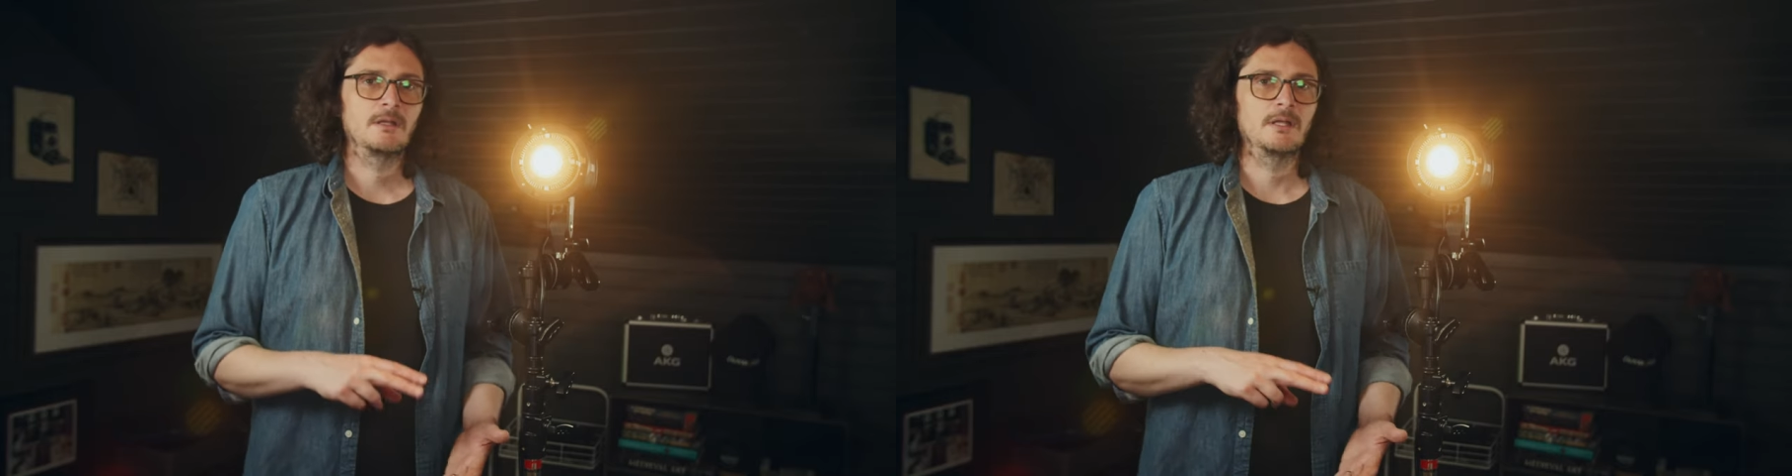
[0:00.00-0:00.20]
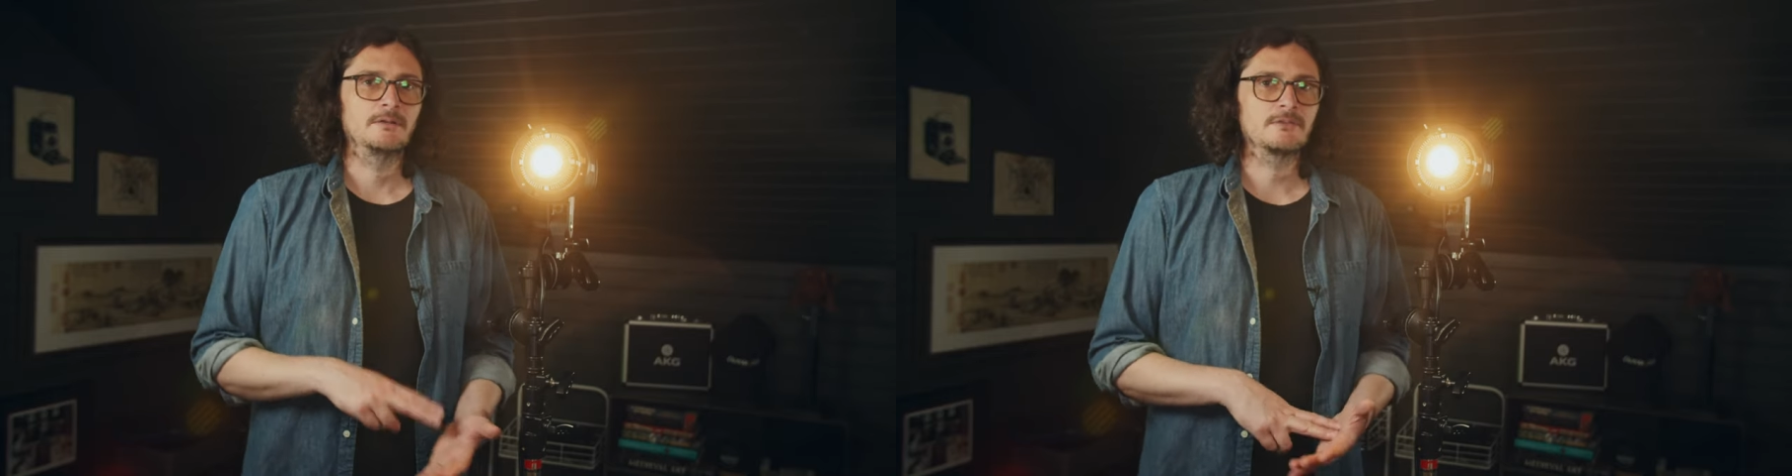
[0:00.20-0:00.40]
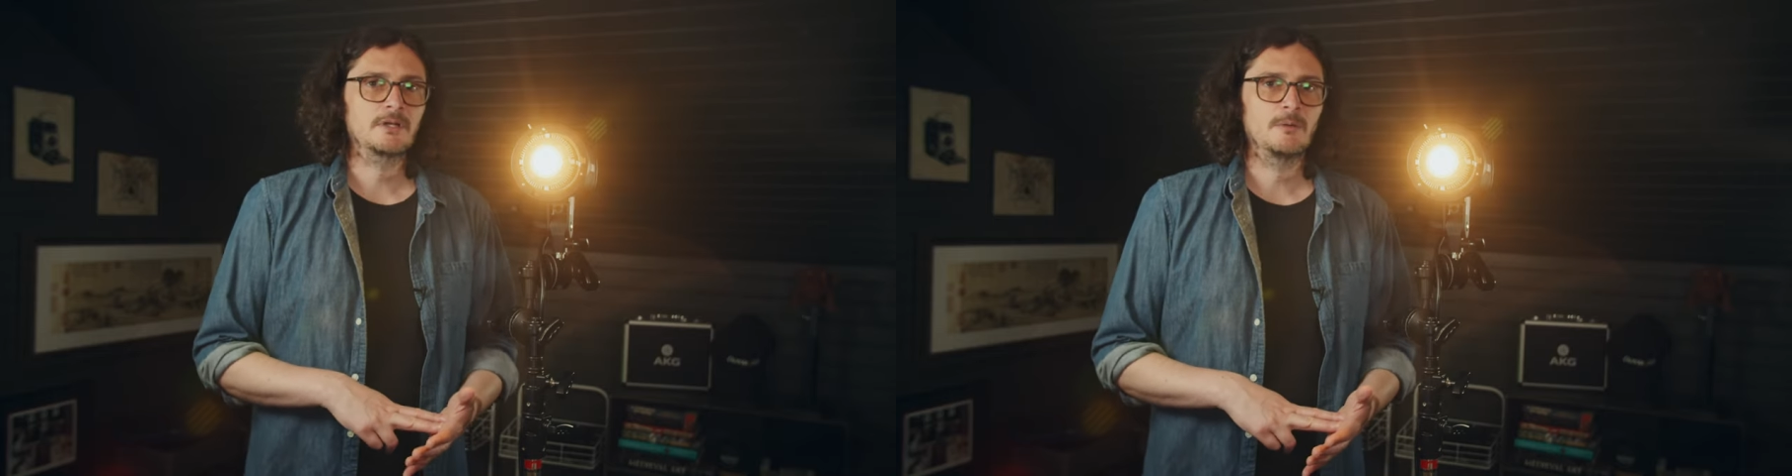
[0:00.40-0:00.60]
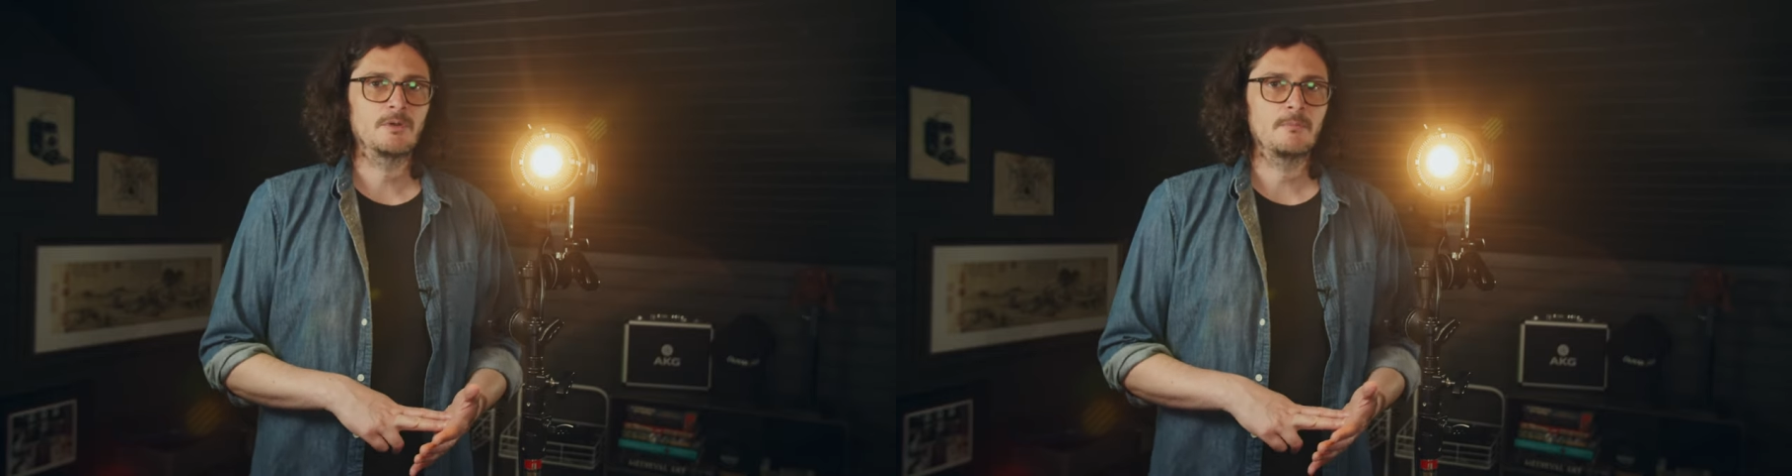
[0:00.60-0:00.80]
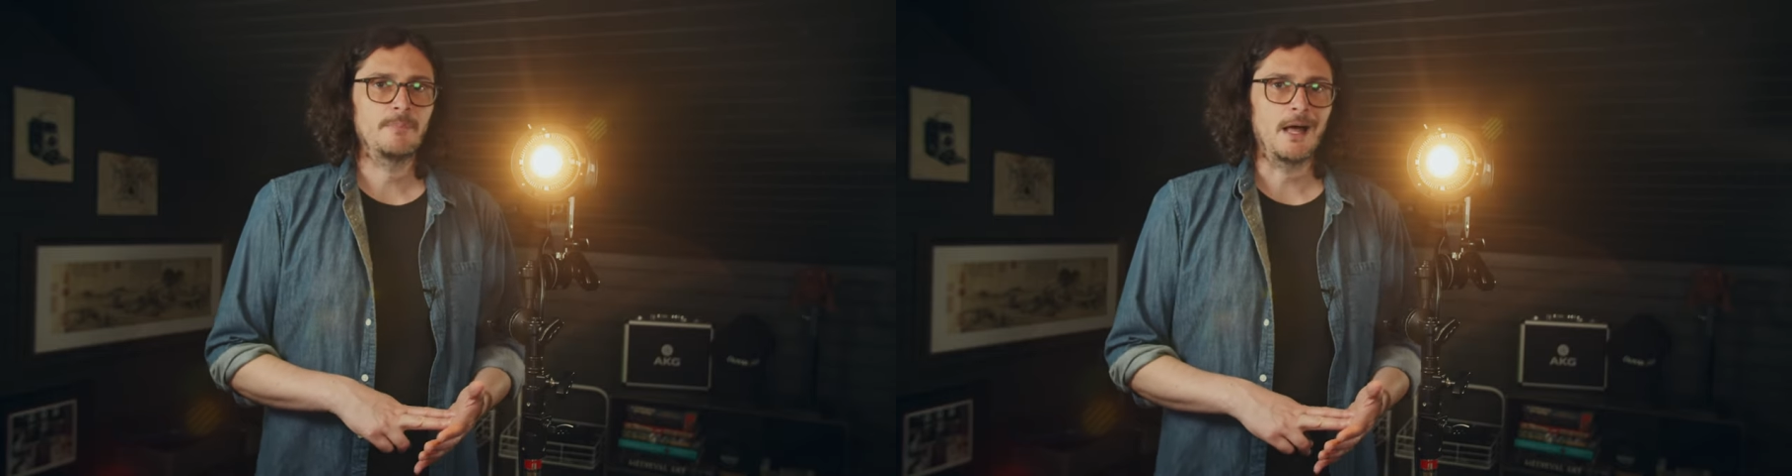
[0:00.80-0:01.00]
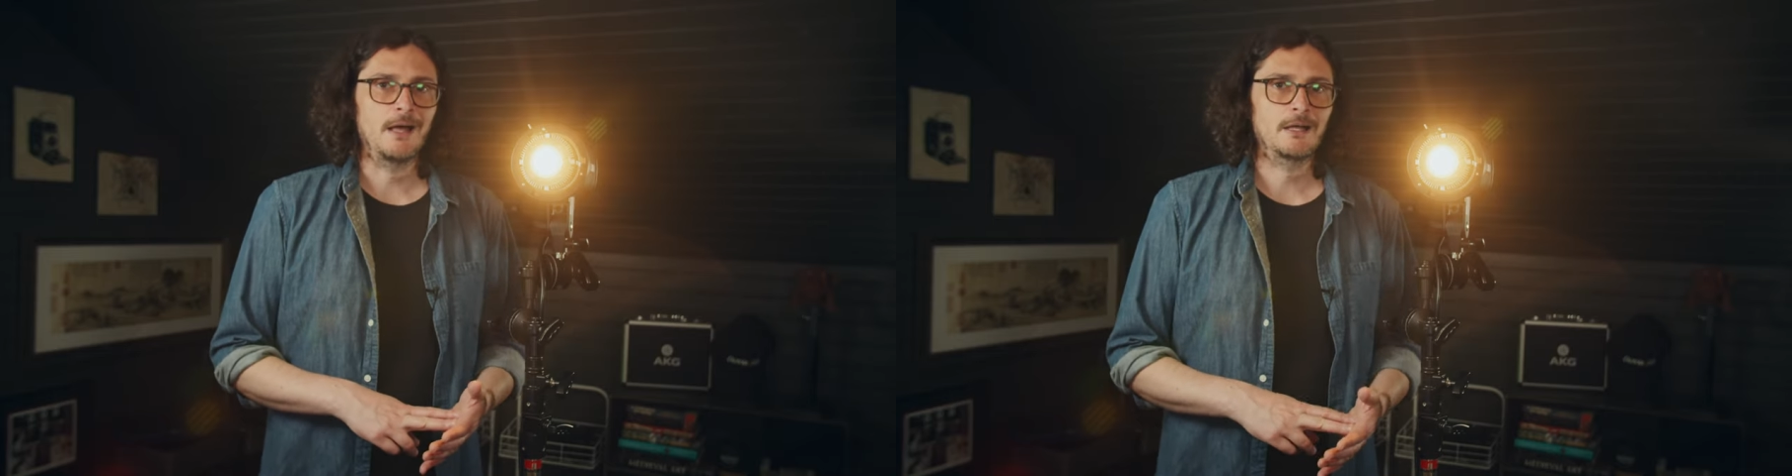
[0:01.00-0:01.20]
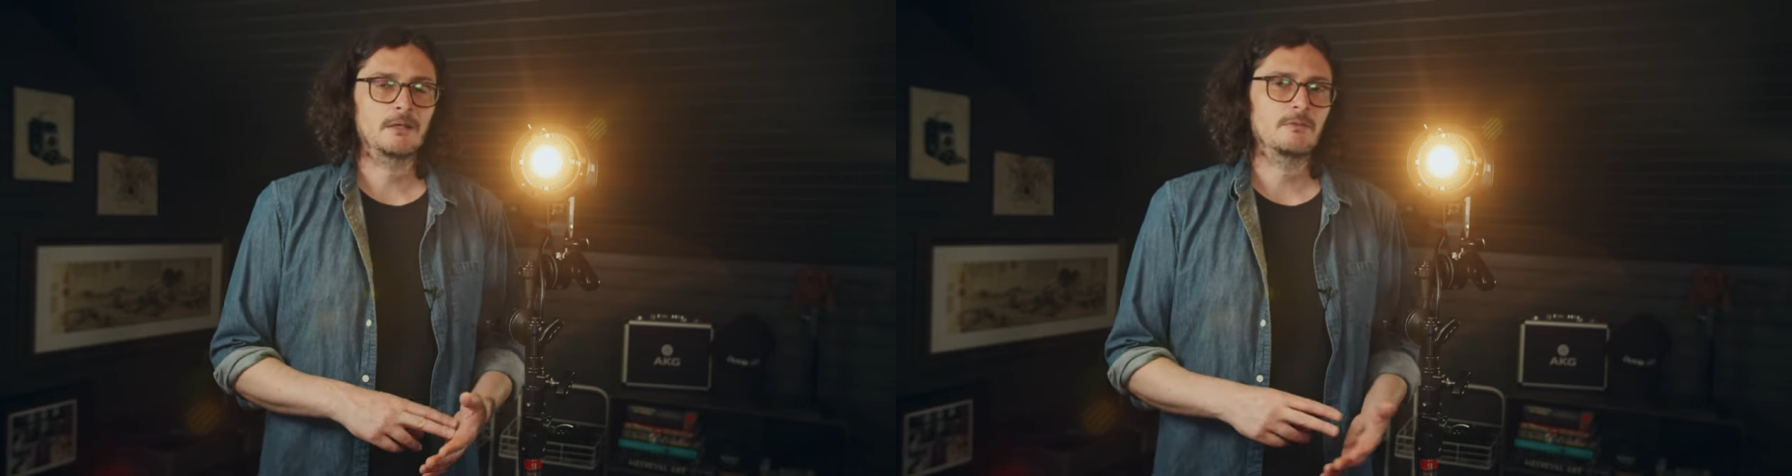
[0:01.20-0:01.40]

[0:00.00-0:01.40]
It doesn't come with a bag.